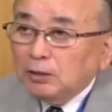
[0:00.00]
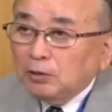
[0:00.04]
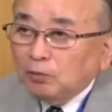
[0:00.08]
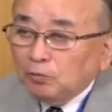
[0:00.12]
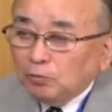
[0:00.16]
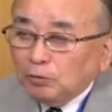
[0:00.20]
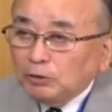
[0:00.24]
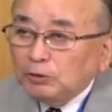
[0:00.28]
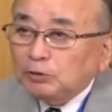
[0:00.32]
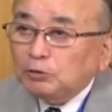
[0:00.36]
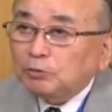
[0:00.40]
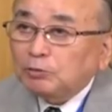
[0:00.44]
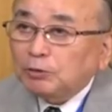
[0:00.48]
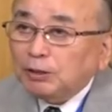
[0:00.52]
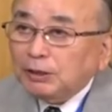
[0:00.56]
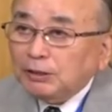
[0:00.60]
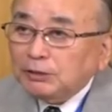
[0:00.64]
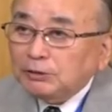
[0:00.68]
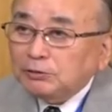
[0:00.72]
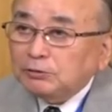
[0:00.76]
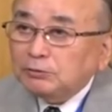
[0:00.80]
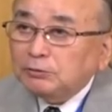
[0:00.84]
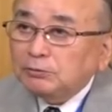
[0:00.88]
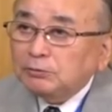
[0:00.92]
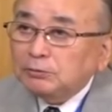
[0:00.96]
We
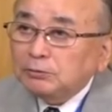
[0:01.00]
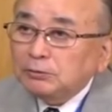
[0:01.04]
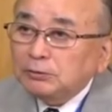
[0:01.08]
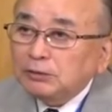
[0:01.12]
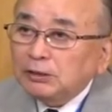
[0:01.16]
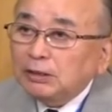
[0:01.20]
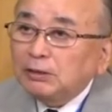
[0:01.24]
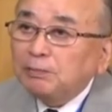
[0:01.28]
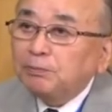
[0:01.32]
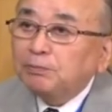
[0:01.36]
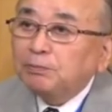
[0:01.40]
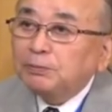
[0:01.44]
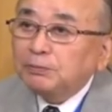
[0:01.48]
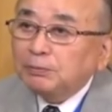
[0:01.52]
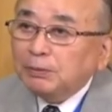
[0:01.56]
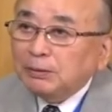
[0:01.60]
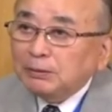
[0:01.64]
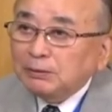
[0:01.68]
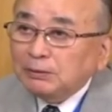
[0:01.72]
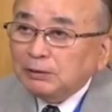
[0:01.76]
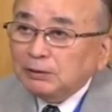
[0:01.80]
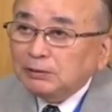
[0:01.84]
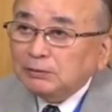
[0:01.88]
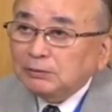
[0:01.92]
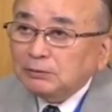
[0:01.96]
try to
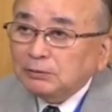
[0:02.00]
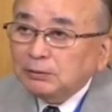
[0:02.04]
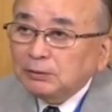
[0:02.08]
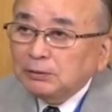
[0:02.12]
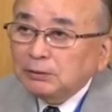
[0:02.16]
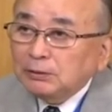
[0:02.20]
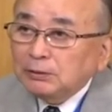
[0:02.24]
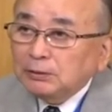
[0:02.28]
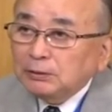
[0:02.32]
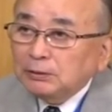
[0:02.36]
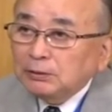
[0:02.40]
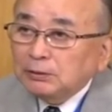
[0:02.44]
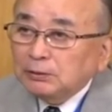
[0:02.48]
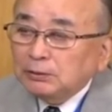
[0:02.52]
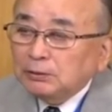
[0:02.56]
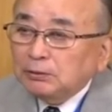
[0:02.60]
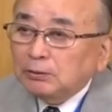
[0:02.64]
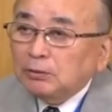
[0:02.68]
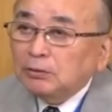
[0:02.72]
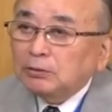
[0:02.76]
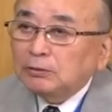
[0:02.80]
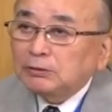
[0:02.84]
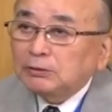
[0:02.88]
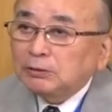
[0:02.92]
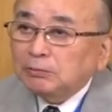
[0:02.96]
implement this,
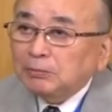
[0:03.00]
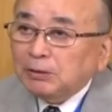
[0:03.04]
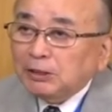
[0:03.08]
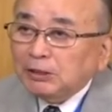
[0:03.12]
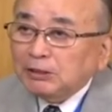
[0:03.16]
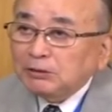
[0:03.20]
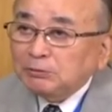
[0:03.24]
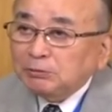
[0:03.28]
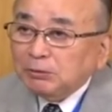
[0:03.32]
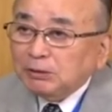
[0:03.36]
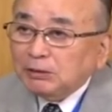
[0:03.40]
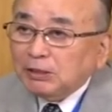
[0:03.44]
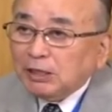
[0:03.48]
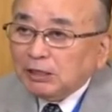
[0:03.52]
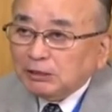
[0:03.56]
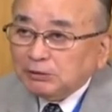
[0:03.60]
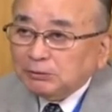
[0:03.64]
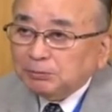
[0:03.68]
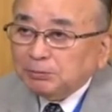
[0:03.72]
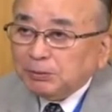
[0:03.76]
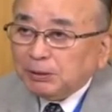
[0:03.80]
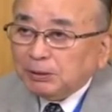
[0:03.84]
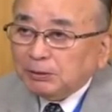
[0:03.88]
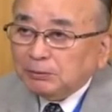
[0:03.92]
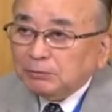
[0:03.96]
all the management
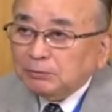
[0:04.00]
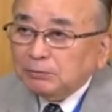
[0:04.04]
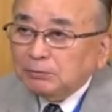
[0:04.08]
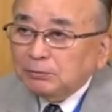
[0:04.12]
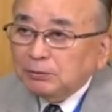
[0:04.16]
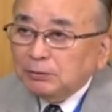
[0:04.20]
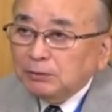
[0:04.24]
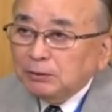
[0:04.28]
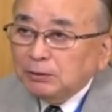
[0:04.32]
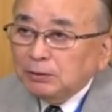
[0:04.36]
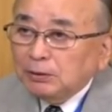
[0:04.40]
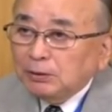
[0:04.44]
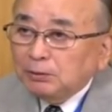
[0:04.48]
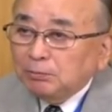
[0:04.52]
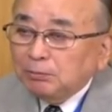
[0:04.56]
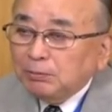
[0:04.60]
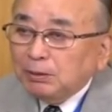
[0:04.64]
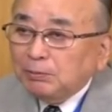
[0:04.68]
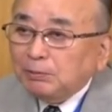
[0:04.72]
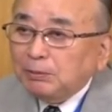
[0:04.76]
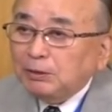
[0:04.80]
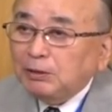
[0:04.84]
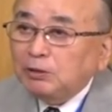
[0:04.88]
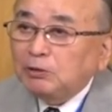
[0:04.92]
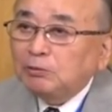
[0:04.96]
aspect.
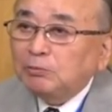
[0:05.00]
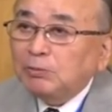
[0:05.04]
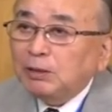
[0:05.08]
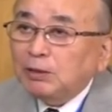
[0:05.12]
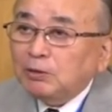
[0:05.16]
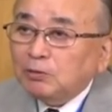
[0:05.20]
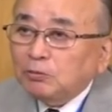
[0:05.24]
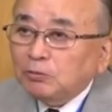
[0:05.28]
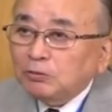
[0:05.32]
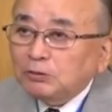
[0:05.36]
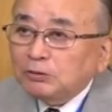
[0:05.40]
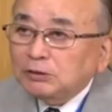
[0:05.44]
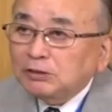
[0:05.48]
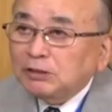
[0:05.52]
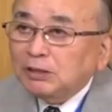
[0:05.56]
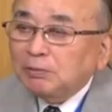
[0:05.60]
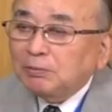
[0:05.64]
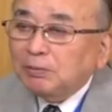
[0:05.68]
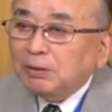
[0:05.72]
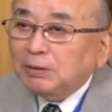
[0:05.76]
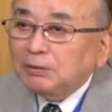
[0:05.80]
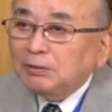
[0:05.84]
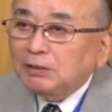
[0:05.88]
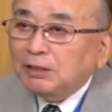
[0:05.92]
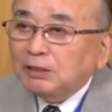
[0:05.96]
Maybe you may consider
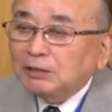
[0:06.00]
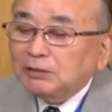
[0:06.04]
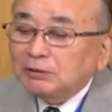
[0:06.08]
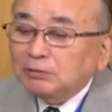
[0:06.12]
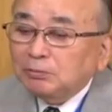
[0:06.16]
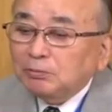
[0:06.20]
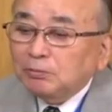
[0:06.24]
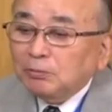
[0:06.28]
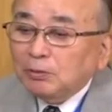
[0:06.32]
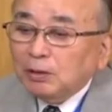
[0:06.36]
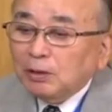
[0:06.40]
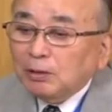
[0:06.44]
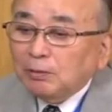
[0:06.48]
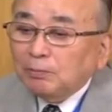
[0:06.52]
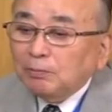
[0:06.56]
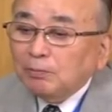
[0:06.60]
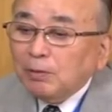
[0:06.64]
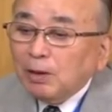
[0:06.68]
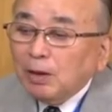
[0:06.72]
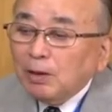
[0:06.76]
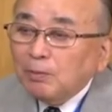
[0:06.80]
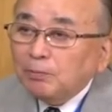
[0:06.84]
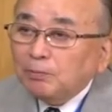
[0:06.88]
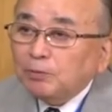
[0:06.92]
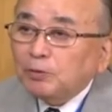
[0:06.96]
about that uh,
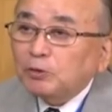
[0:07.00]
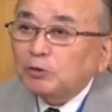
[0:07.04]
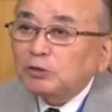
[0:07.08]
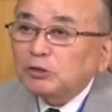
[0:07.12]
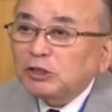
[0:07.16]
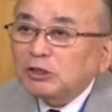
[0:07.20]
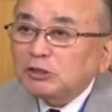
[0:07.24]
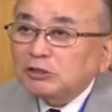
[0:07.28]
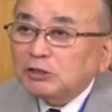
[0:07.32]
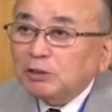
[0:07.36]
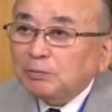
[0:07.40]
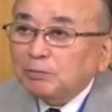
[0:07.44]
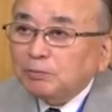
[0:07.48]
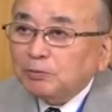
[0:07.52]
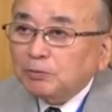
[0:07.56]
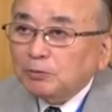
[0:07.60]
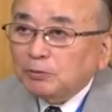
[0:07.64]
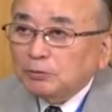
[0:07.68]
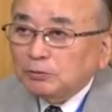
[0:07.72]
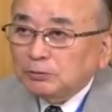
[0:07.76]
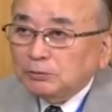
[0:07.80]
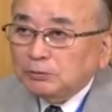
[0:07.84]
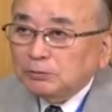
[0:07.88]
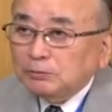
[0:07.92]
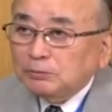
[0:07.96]
process
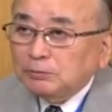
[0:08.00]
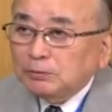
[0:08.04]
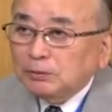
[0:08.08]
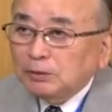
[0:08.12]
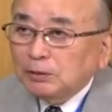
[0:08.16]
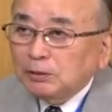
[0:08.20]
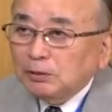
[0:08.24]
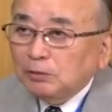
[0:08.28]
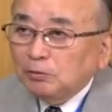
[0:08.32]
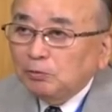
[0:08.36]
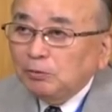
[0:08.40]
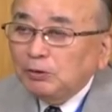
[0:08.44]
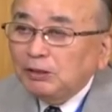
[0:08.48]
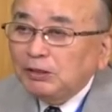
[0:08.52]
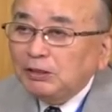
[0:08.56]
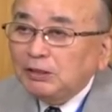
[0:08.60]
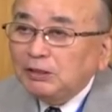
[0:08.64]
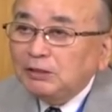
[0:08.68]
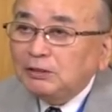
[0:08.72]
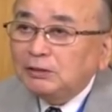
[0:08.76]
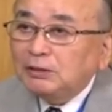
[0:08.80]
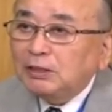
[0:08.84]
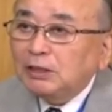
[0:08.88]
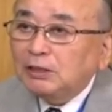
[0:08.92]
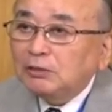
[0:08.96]
approach we
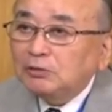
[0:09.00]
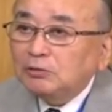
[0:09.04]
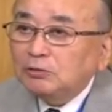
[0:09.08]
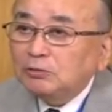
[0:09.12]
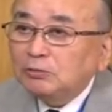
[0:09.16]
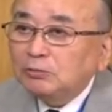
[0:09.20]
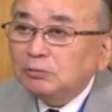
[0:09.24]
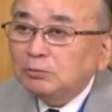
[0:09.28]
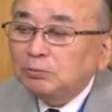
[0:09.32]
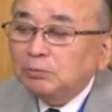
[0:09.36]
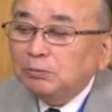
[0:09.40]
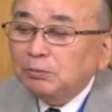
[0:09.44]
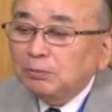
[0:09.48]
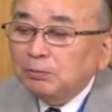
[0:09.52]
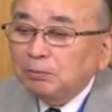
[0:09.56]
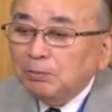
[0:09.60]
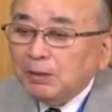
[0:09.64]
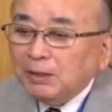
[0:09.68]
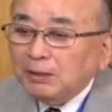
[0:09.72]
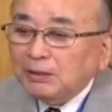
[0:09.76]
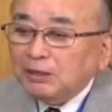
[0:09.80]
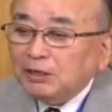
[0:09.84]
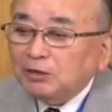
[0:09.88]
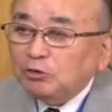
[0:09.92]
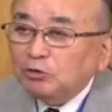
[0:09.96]
intend to
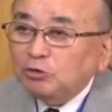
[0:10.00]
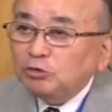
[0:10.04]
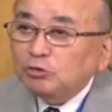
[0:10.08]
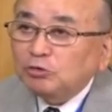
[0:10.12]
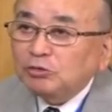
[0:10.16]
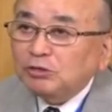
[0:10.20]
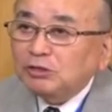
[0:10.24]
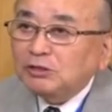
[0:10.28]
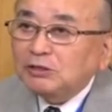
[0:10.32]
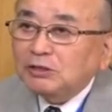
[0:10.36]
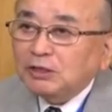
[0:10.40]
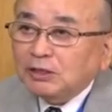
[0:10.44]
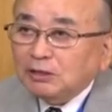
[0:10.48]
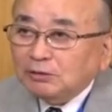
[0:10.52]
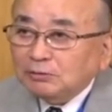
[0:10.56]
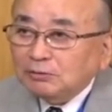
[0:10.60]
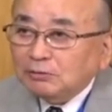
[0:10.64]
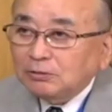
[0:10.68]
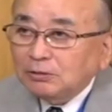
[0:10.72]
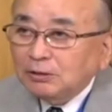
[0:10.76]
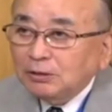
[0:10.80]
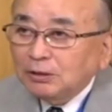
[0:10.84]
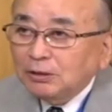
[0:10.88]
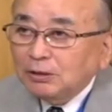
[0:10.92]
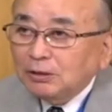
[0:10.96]
make a good
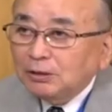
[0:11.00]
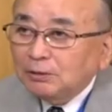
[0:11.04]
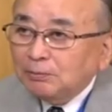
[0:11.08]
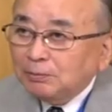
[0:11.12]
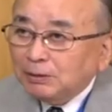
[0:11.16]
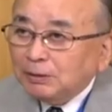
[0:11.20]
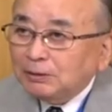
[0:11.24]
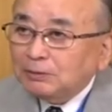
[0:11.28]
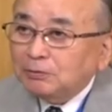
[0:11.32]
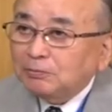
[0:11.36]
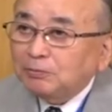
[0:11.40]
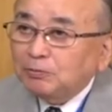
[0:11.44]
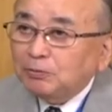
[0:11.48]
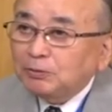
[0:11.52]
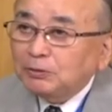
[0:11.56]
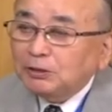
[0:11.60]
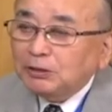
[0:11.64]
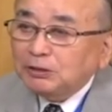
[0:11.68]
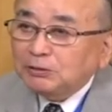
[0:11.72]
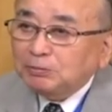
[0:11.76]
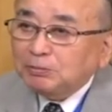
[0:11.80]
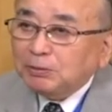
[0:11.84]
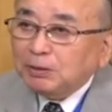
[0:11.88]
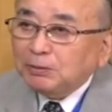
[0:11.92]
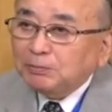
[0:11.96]
result, but for
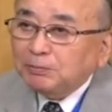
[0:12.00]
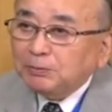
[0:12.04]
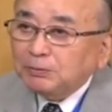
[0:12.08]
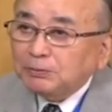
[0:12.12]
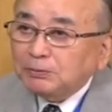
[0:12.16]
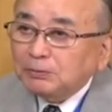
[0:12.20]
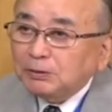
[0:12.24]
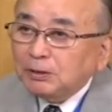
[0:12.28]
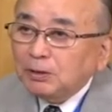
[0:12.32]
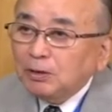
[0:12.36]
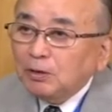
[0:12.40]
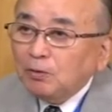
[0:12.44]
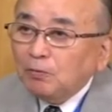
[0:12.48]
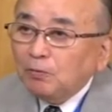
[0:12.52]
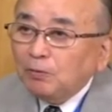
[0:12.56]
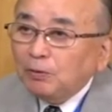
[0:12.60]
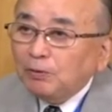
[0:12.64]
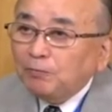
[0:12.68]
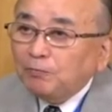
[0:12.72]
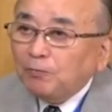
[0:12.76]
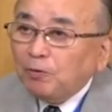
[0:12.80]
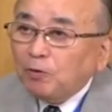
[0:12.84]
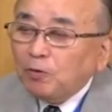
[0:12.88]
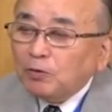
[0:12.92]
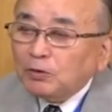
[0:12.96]
this purpose,
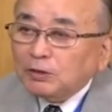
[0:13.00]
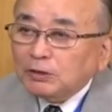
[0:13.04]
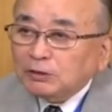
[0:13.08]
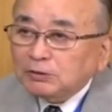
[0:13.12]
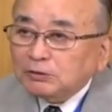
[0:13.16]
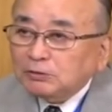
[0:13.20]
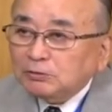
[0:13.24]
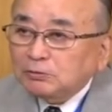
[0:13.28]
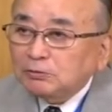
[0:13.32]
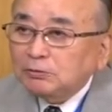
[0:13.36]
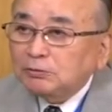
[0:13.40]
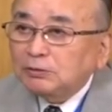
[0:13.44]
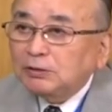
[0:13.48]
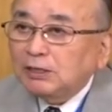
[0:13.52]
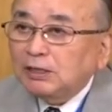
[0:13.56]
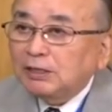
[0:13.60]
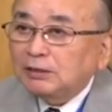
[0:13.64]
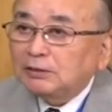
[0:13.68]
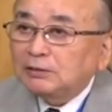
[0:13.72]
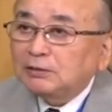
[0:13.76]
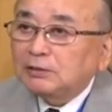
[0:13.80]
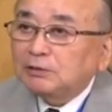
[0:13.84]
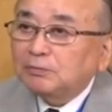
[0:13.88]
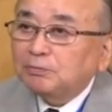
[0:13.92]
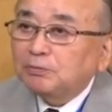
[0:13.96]
we focus to
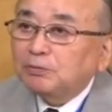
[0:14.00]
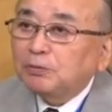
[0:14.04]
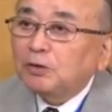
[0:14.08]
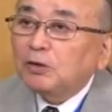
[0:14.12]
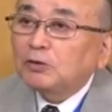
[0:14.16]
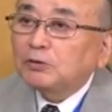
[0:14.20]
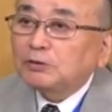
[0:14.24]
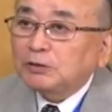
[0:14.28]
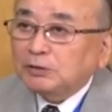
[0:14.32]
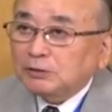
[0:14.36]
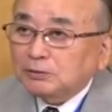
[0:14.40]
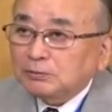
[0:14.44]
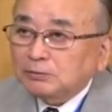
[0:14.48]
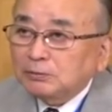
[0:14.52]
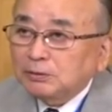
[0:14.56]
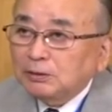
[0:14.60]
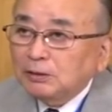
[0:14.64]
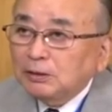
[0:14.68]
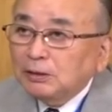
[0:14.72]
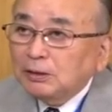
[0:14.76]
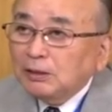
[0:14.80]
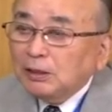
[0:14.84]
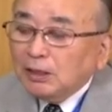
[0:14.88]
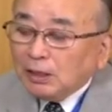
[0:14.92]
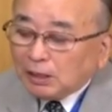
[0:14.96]
that uh, process.
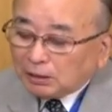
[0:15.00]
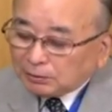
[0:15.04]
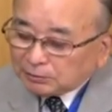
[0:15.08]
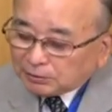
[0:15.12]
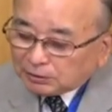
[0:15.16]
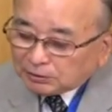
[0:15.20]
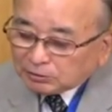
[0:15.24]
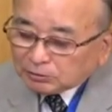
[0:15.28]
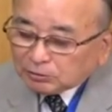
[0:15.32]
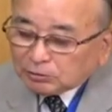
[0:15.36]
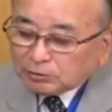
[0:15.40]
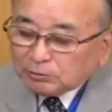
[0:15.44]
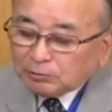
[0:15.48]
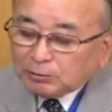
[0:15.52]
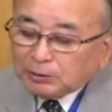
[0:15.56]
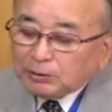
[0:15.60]
Uh, this could